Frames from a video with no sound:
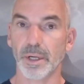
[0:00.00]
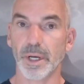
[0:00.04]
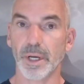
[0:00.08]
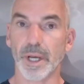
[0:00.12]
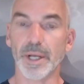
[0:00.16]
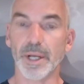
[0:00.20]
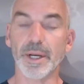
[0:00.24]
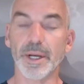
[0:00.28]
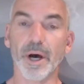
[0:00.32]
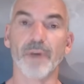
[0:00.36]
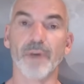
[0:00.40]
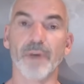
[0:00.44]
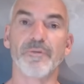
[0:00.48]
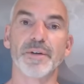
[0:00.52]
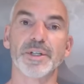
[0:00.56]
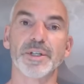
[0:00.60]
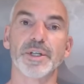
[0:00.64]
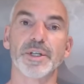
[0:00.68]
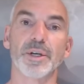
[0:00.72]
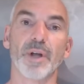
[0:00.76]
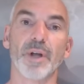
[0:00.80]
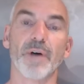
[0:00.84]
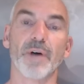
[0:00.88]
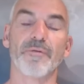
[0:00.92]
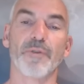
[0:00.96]
Enough is
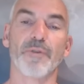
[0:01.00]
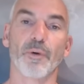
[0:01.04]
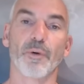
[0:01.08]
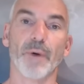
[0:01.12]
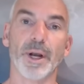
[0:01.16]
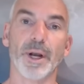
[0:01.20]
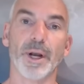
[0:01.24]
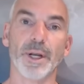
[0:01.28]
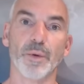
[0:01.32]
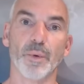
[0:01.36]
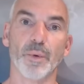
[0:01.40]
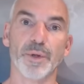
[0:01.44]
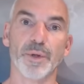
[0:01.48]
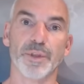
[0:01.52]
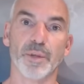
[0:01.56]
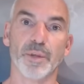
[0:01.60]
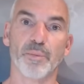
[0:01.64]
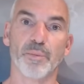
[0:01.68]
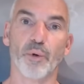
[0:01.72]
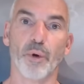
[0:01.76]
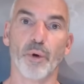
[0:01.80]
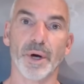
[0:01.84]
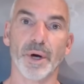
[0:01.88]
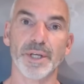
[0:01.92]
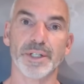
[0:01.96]
enough already with the
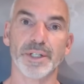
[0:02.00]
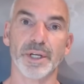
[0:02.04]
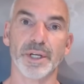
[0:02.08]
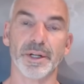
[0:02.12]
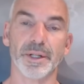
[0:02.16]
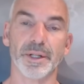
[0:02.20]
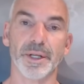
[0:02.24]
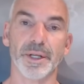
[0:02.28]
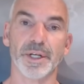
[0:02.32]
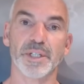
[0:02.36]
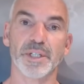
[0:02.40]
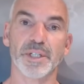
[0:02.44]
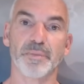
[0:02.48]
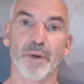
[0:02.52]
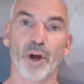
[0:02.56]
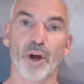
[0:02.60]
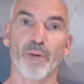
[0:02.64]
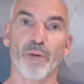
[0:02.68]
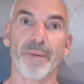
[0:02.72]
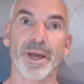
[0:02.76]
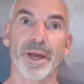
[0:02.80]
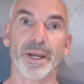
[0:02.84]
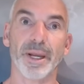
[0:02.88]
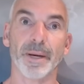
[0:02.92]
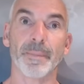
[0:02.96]
poison and the
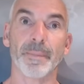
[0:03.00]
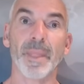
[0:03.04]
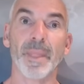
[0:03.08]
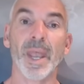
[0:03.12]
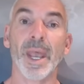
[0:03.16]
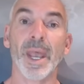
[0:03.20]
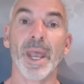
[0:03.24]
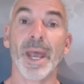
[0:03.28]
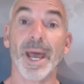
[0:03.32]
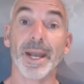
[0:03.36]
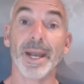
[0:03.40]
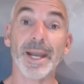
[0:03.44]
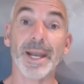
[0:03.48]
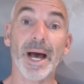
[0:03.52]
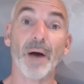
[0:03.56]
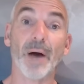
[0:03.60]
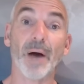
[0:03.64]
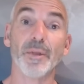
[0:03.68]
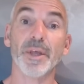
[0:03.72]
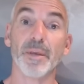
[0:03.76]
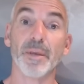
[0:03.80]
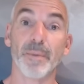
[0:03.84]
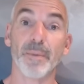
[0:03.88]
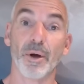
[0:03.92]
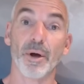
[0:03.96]
experimenting. And now
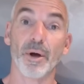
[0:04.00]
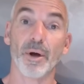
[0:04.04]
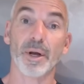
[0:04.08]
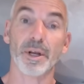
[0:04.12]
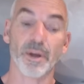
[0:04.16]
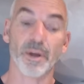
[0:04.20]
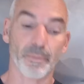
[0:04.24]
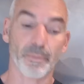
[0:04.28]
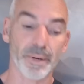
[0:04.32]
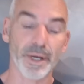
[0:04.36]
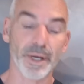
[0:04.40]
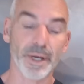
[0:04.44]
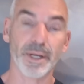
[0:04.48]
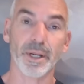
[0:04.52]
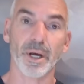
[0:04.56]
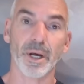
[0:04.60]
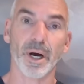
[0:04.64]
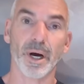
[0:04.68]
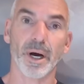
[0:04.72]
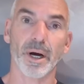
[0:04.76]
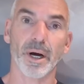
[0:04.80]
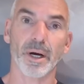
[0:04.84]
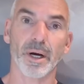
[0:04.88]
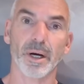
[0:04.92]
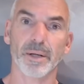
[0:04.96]
the American, uh, uh,
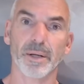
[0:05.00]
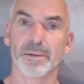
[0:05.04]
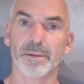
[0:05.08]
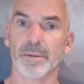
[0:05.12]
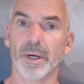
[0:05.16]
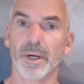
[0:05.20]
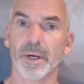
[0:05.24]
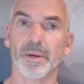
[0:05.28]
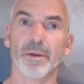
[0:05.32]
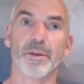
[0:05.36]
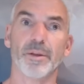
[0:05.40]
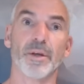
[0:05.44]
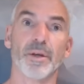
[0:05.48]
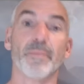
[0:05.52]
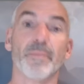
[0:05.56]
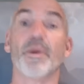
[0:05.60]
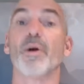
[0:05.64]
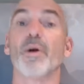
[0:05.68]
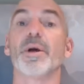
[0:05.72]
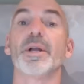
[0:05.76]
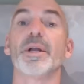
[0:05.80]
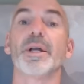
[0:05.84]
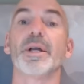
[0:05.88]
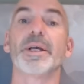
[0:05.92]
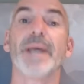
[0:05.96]
uh the
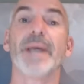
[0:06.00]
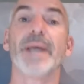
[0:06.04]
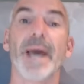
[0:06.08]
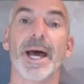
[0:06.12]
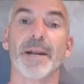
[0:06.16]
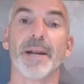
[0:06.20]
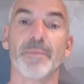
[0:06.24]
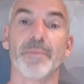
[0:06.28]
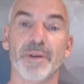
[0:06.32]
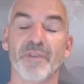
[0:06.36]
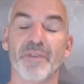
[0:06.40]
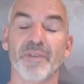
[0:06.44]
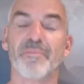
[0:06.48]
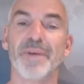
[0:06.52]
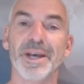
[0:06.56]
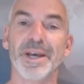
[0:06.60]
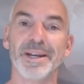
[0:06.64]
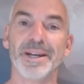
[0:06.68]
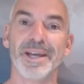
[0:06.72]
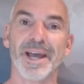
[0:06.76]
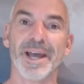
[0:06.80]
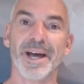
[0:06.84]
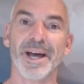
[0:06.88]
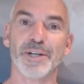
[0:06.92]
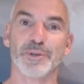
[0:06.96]
American Academy of
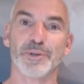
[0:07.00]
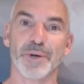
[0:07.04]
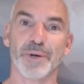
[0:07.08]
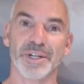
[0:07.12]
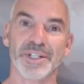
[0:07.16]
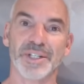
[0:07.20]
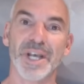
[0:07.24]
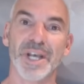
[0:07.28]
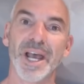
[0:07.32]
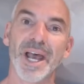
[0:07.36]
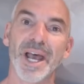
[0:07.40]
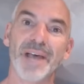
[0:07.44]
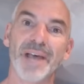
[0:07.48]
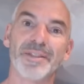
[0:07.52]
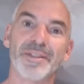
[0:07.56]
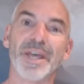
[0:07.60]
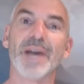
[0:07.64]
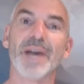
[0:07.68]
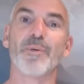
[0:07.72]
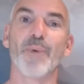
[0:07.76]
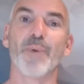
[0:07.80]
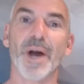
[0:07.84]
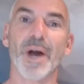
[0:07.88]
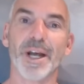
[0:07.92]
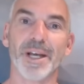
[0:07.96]
Pediatrics, they
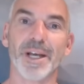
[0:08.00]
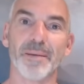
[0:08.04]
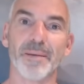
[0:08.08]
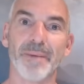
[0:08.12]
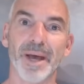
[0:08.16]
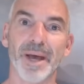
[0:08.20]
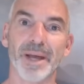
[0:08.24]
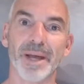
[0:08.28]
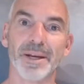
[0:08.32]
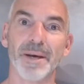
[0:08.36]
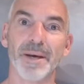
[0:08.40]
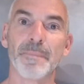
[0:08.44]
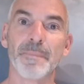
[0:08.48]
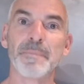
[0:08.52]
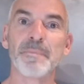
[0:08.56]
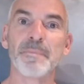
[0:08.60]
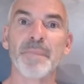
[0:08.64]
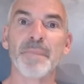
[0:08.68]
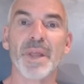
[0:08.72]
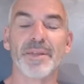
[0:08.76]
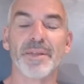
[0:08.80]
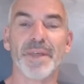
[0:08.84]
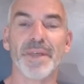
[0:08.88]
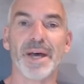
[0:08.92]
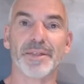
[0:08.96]
recommend
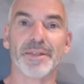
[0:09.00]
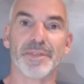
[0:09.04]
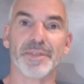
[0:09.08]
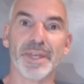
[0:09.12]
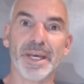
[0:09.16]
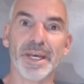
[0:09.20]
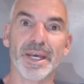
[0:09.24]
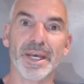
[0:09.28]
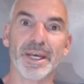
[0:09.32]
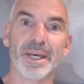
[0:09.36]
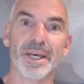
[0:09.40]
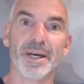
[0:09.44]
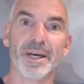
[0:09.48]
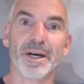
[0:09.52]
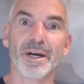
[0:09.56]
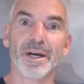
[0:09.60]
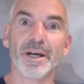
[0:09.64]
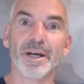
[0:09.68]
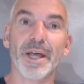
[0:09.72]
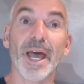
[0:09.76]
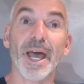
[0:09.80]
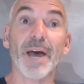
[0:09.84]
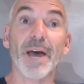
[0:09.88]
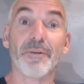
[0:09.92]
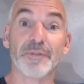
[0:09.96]
that the
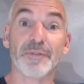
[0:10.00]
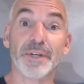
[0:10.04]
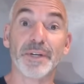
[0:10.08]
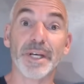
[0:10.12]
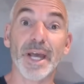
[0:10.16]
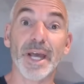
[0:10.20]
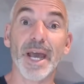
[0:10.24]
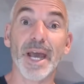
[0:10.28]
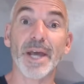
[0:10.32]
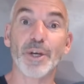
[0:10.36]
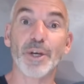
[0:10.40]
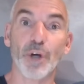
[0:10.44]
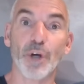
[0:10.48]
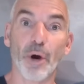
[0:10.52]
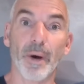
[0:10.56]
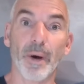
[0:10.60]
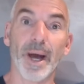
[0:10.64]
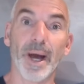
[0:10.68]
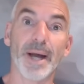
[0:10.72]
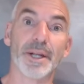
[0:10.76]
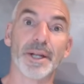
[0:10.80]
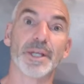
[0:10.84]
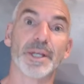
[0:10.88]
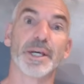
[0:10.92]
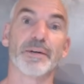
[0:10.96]
FDA go
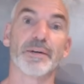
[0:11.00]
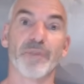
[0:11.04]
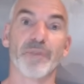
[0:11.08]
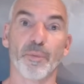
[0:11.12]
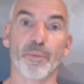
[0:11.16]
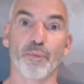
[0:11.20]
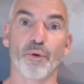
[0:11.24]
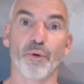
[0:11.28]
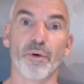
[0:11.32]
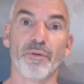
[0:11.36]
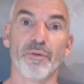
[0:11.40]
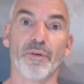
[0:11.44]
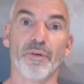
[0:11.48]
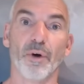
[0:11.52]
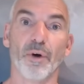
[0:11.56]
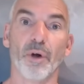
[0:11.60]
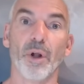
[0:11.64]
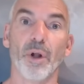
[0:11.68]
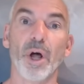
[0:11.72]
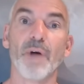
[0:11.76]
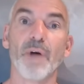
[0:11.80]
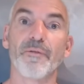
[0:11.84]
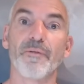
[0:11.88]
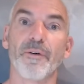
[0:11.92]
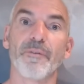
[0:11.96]
ahead and give
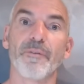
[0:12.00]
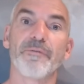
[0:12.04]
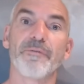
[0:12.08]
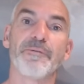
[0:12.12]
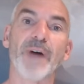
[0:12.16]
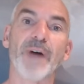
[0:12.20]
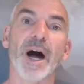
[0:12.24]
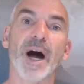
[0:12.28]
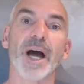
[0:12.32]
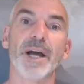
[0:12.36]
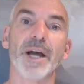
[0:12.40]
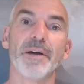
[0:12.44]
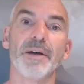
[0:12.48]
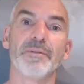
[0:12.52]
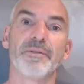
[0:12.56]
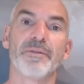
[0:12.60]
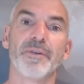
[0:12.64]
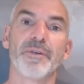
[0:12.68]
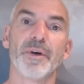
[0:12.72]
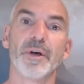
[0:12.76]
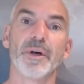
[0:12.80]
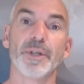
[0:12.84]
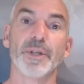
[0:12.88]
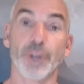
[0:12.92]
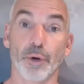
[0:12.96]
approval for five
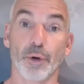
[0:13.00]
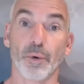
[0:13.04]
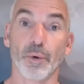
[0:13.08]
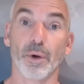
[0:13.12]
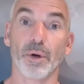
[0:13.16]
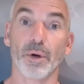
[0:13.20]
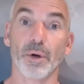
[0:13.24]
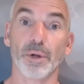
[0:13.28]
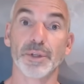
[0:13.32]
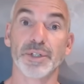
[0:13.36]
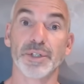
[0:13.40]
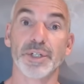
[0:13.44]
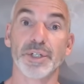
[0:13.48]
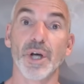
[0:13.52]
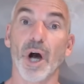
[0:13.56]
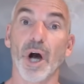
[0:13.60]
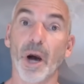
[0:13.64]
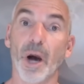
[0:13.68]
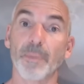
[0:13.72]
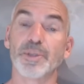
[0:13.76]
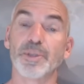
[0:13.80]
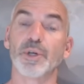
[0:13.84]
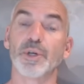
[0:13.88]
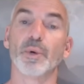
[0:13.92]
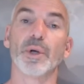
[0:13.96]
year olds
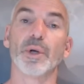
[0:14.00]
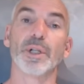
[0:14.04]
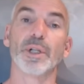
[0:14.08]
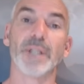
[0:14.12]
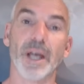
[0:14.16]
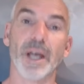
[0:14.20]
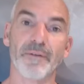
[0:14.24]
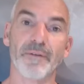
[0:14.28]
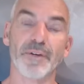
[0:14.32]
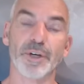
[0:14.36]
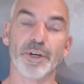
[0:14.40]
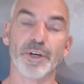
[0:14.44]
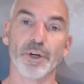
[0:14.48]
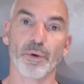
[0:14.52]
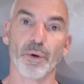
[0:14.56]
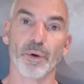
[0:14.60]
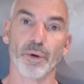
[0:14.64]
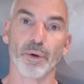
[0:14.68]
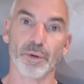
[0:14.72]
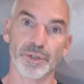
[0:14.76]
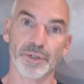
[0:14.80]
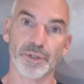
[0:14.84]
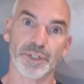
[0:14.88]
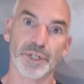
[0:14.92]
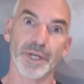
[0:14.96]
up to 11 year
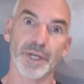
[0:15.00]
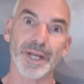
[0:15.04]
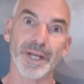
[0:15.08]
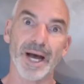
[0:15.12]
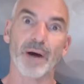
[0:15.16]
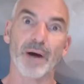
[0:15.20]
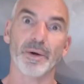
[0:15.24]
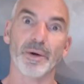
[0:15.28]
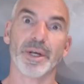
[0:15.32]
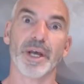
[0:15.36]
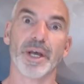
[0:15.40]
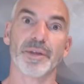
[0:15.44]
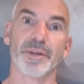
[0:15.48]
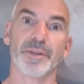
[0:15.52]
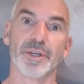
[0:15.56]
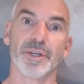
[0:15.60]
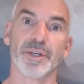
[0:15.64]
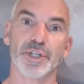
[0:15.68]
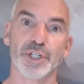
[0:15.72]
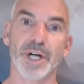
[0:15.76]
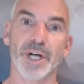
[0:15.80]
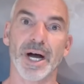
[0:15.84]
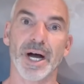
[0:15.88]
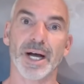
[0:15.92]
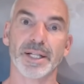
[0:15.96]
olds to now get the
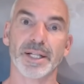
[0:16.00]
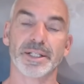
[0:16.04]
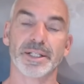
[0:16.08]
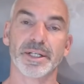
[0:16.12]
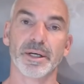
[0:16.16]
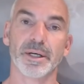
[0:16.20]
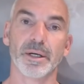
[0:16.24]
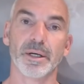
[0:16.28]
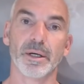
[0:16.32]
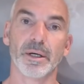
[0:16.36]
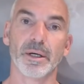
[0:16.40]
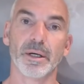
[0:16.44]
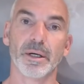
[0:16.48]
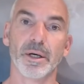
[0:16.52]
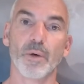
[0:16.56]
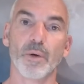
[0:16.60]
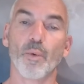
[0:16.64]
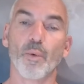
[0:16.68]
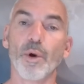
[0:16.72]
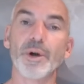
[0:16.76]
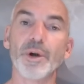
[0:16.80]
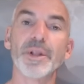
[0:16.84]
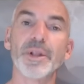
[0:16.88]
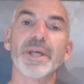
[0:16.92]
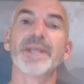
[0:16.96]
shot.
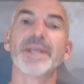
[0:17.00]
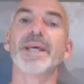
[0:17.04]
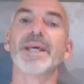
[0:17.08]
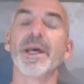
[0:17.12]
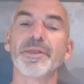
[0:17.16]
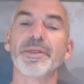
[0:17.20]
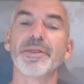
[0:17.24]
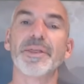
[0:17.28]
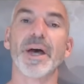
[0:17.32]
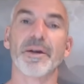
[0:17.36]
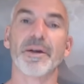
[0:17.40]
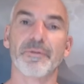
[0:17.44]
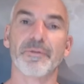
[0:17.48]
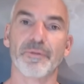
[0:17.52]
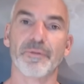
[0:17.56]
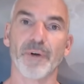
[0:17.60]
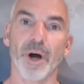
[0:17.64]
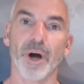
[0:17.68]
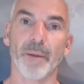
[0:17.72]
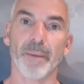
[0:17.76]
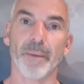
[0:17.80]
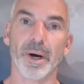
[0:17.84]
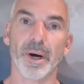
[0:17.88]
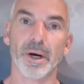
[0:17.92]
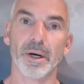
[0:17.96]
Where do they get that
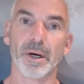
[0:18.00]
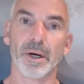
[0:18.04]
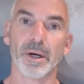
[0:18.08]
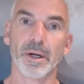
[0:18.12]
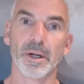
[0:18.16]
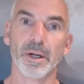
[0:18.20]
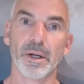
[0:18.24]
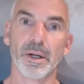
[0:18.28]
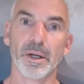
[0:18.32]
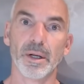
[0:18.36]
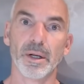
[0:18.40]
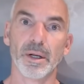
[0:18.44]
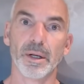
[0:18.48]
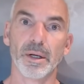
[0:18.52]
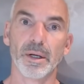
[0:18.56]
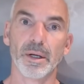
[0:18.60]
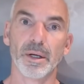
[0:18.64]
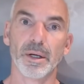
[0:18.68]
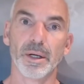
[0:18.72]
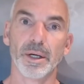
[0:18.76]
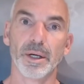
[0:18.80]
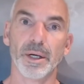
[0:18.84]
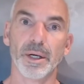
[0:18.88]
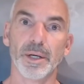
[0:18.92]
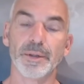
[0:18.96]
from?
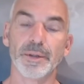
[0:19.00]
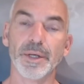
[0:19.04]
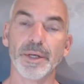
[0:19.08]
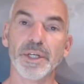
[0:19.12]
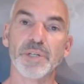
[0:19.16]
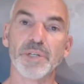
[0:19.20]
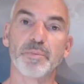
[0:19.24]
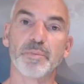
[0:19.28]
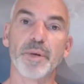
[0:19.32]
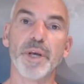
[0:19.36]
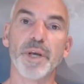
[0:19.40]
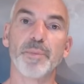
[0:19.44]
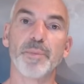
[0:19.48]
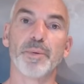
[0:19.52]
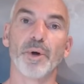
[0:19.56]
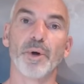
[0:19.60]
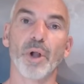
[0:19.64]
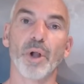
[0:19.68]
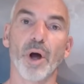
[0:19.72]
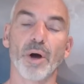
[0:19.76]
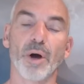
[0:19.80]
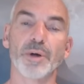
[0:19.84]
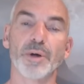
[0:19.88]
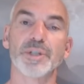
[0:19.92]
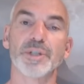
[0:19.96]
These people
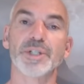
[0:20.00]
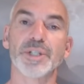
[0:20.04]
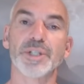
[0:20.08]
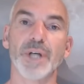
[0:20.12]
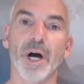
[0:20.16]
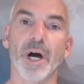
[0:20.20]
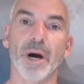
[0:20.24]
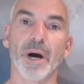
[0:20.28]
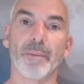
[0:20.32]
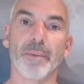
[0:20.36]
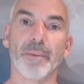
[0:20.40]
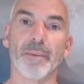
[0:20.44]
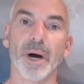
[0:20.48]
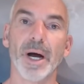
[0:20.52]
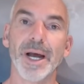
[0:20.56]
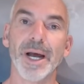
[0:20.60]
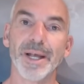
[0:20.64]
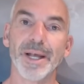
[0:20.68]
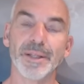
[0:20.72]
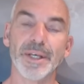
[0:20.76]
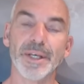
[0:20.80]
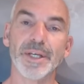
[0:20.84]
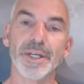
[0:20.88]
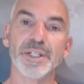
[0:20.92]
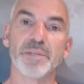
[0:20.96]
are scum.
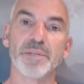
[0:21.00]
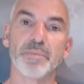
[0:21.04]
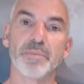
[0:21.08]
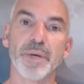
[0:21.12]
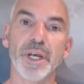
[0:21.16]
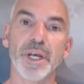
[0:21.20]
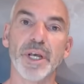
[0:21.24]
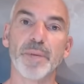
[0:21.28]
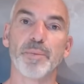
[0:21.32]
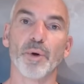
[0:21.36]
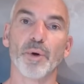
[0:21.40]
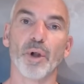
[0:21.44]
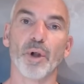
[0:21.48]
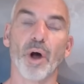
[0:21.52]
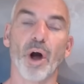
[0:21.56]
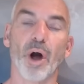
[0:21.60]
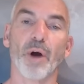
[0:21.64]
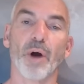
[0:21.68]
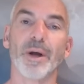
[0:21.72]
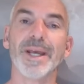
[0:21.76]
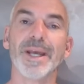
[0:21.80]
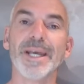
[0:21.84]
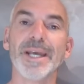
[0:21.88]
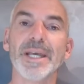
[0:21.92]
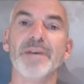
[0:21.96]
These people
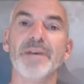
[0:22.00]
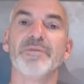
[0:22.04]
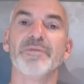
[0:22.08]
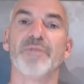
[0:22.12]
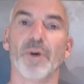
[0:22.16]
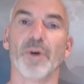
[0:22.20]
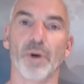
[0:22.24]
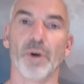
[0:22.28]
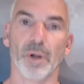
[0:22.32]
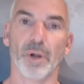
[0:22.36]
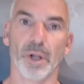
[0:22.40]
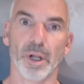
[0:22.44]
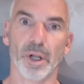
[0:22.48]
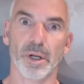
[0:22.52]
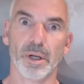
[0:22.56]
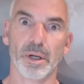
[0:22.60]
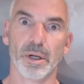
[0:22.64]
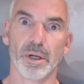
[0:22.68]
are evil.